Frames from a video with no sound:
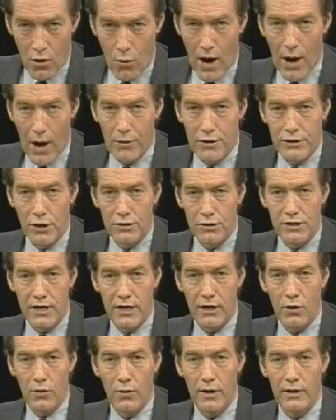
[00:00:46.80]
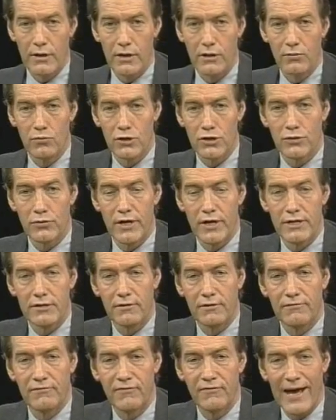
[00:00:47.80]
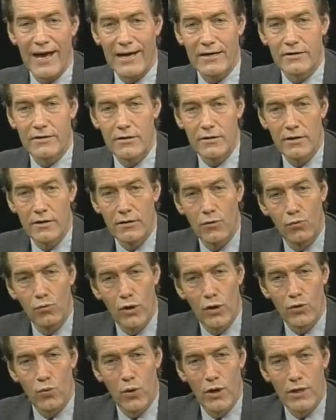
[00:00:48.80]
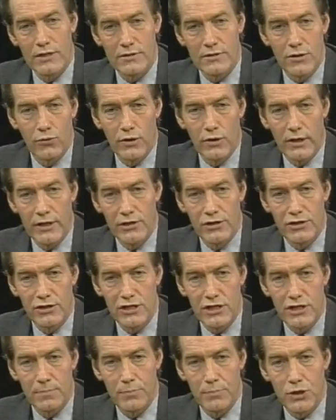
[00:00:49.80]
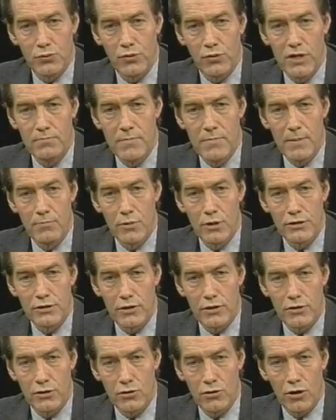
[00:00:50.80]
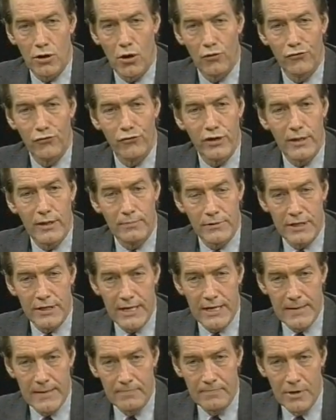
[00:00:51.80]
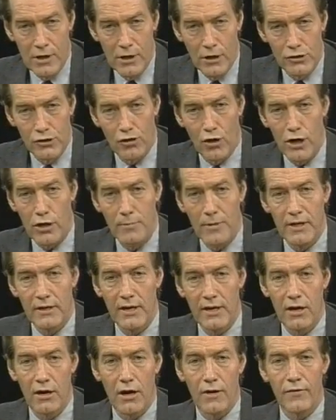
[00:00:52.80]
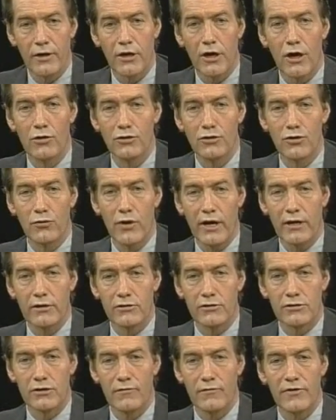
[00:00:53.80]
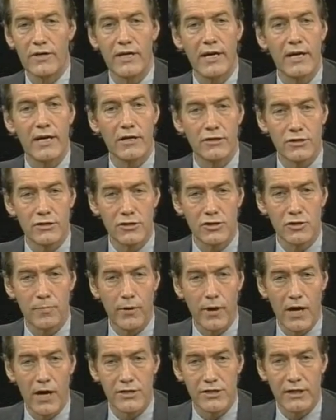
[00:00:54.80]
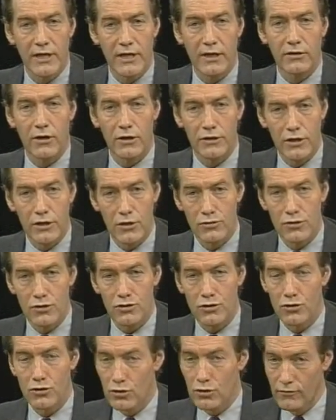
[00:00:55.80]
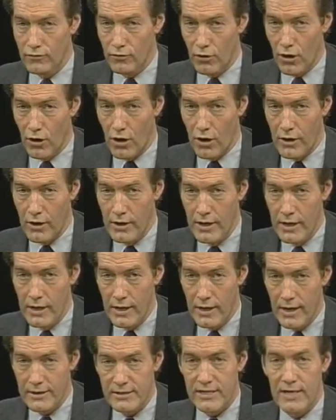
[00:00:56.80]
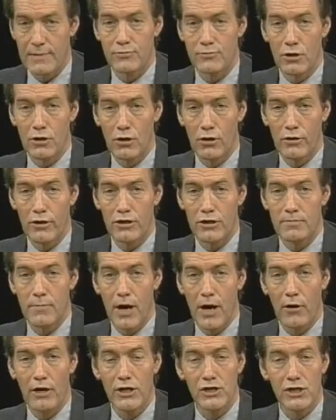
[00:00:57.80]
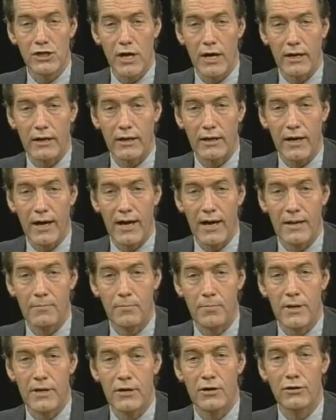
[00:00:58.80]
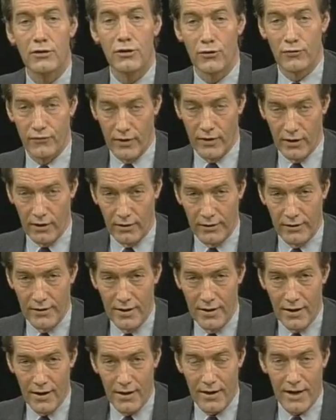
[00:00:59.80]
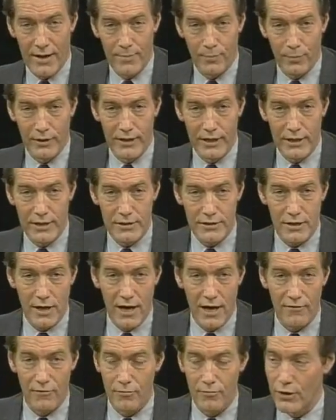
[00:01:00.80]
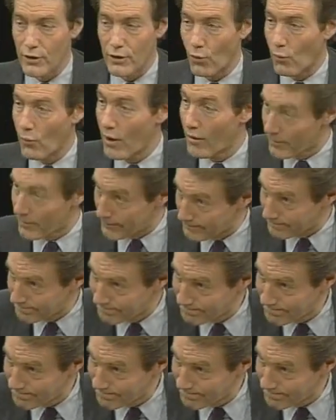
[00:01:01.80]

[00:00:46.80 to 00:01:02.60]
Why was O.J. acquitted? Was race a factor? What was the relationship between members of the so-called Dream Team? Joining me now are the co-directors of the Innocence Project at Cardozo School of Law and Simpson lawyers Barry Scheck and Peter Neufeld. And I'm pleased to have them there. Welcome.